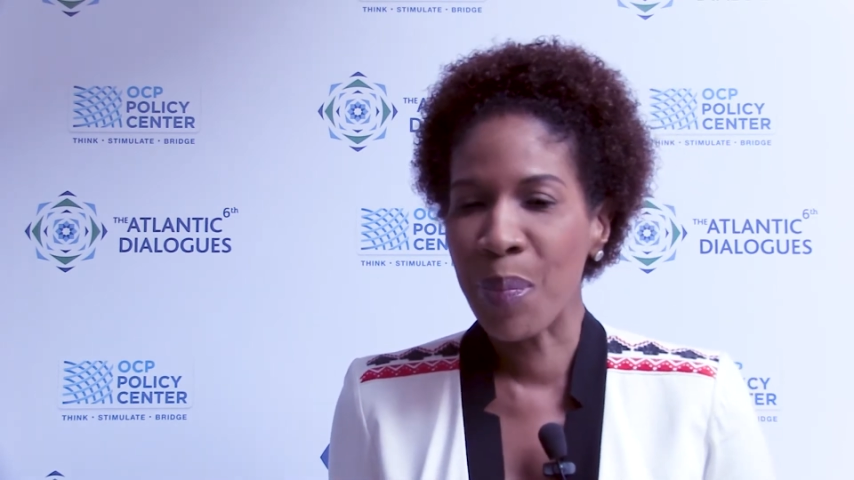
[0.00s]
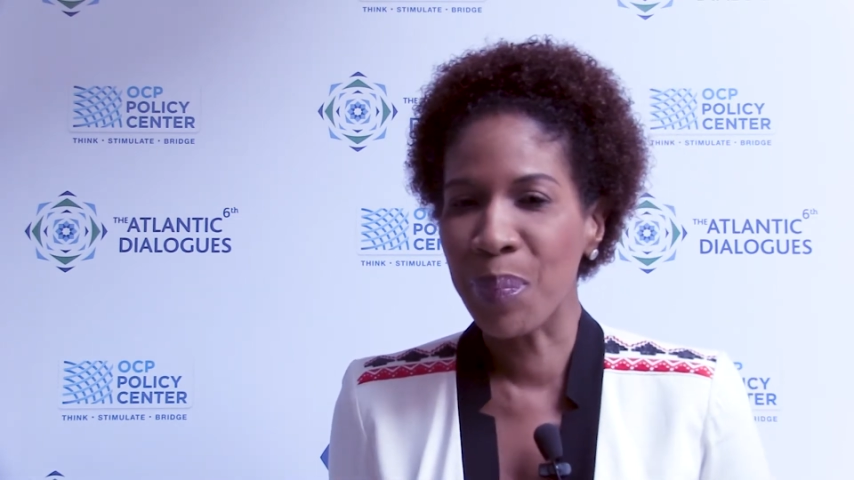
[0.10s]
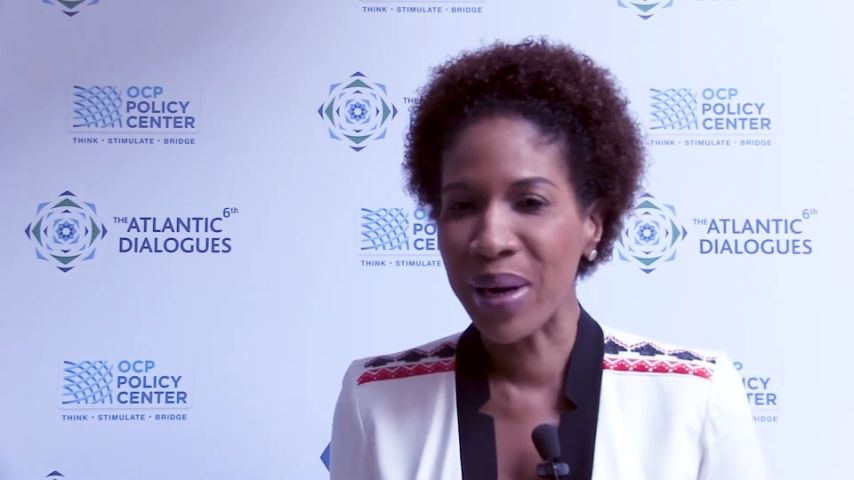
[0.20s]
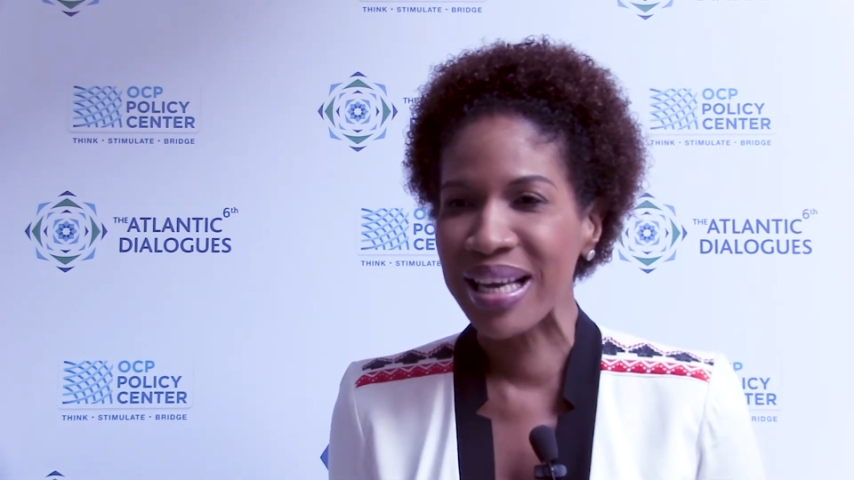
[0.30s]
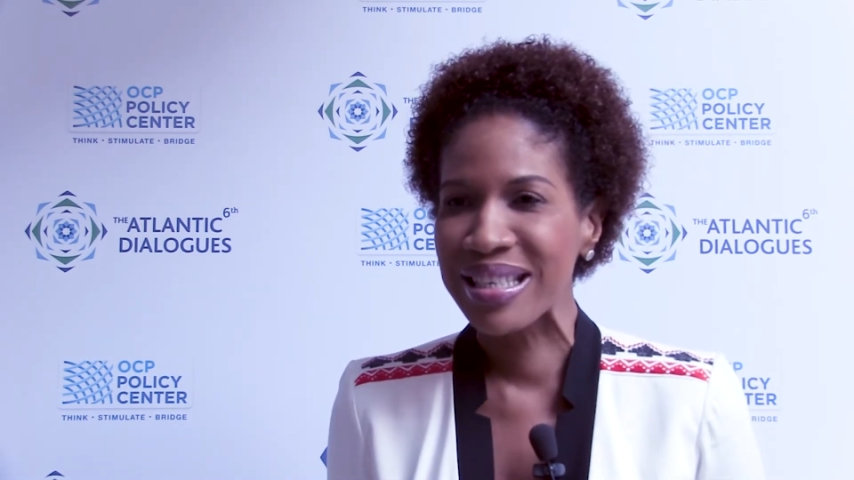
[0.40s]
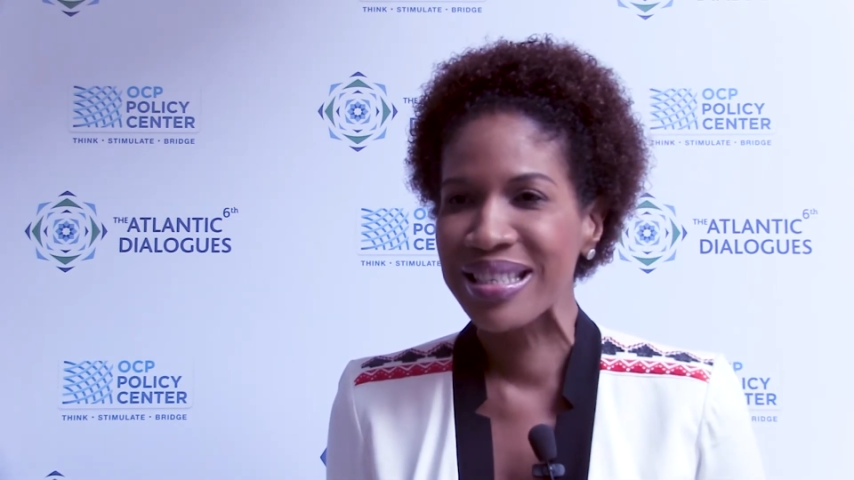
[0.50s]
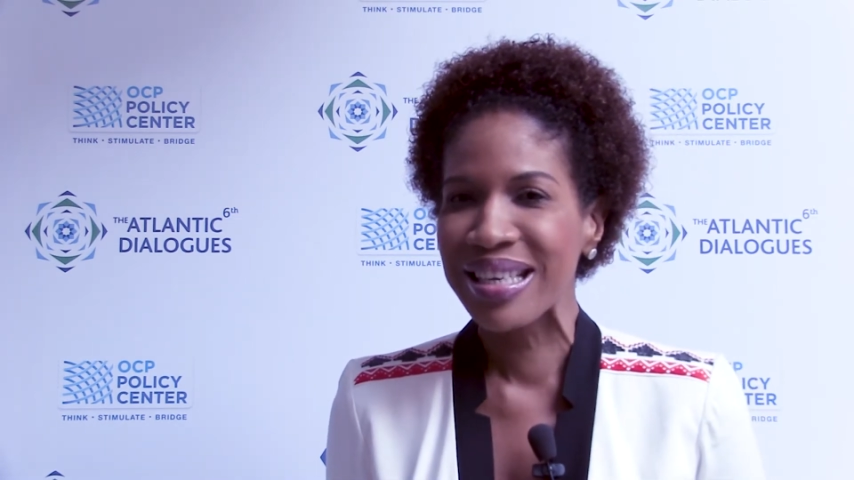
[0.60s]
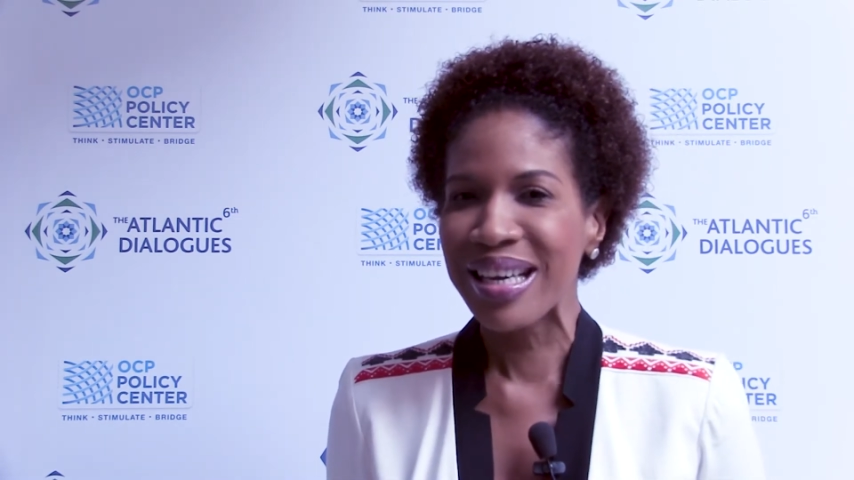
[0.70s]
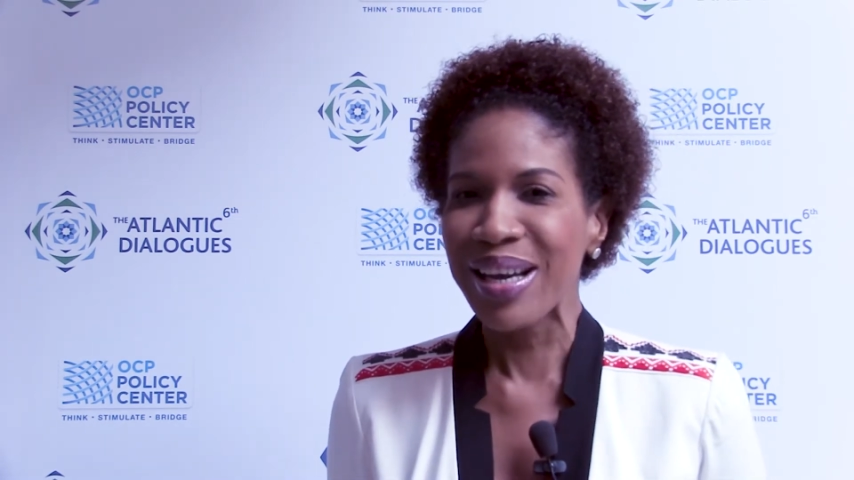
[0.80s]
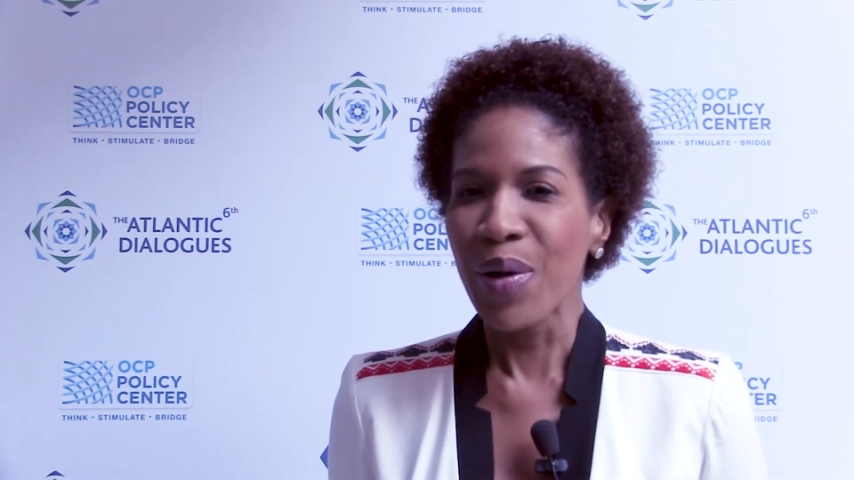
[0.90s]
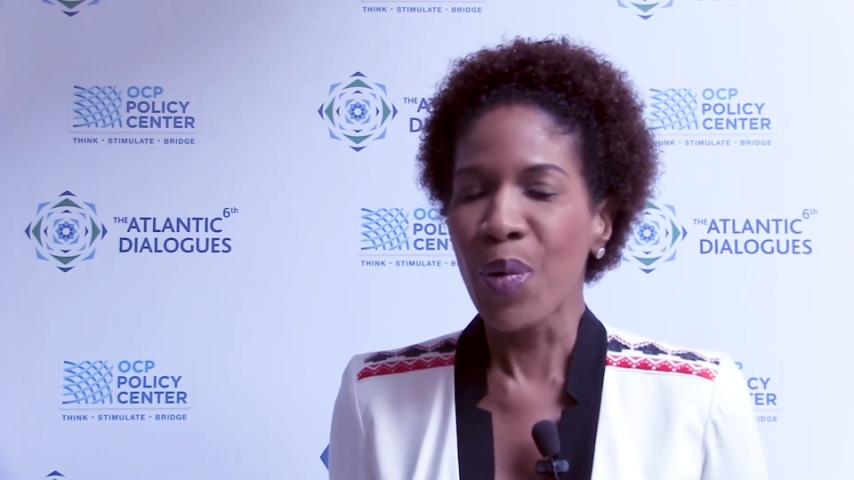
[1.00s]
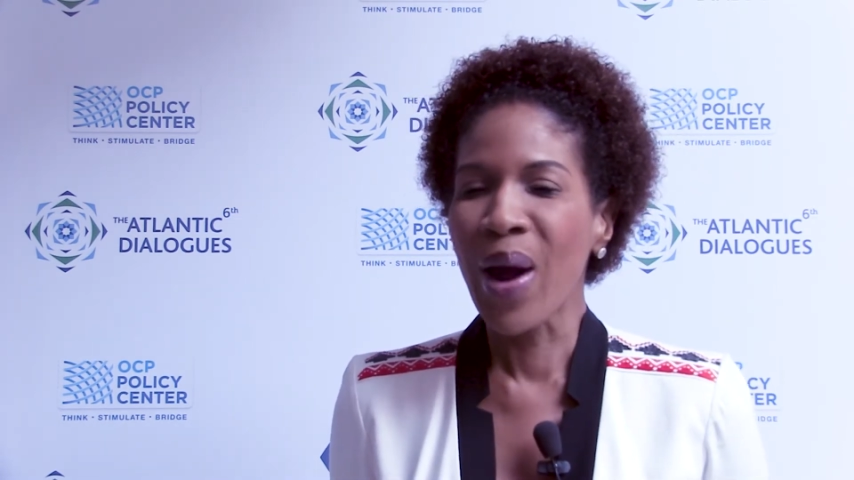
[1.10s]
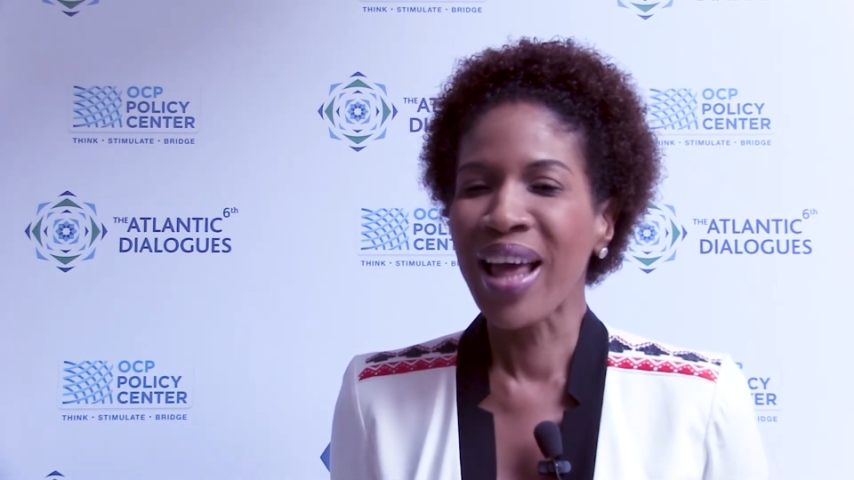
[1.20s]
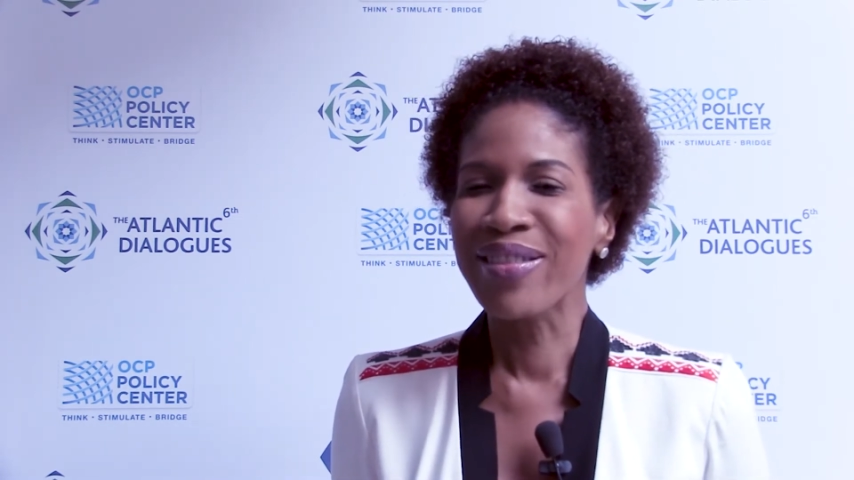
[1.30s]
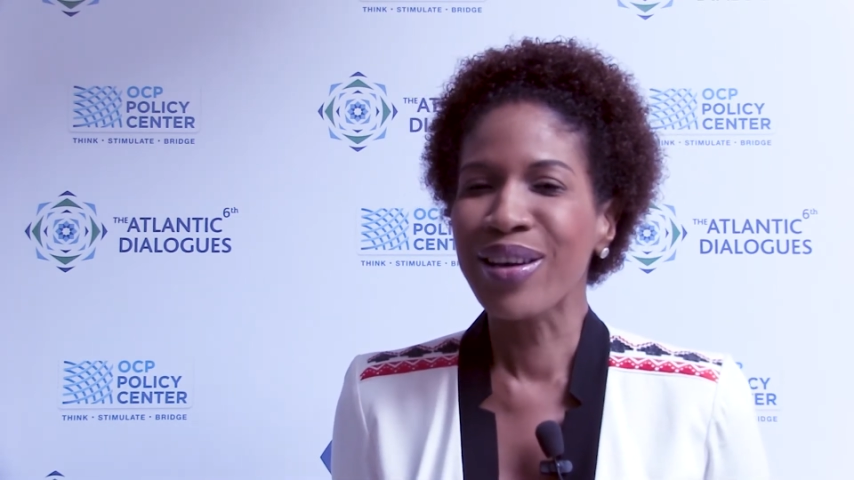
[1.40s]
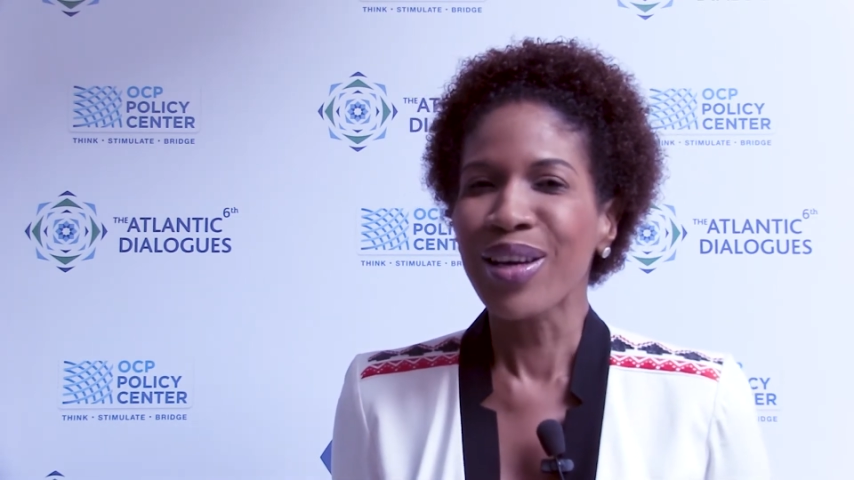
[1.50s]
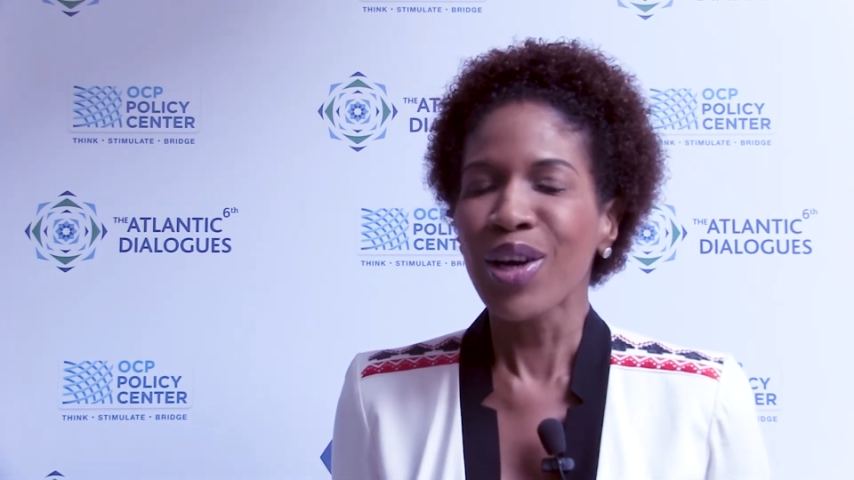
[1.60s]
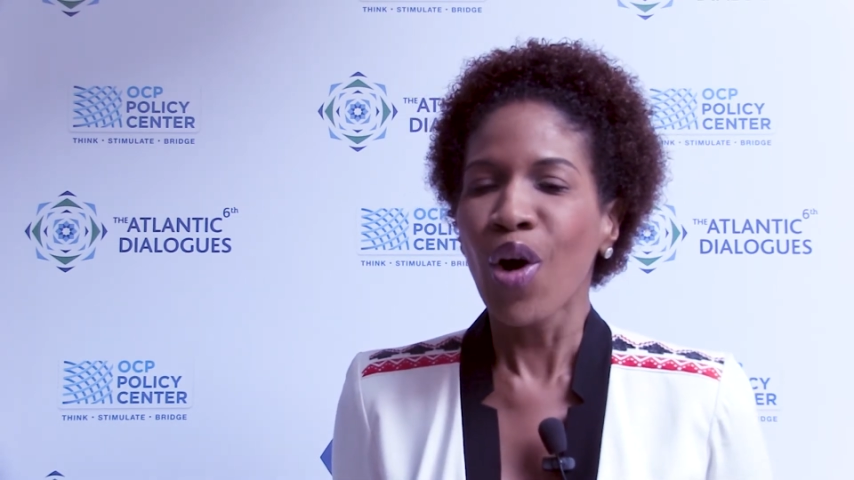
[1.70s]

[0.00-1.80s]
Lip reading: place where the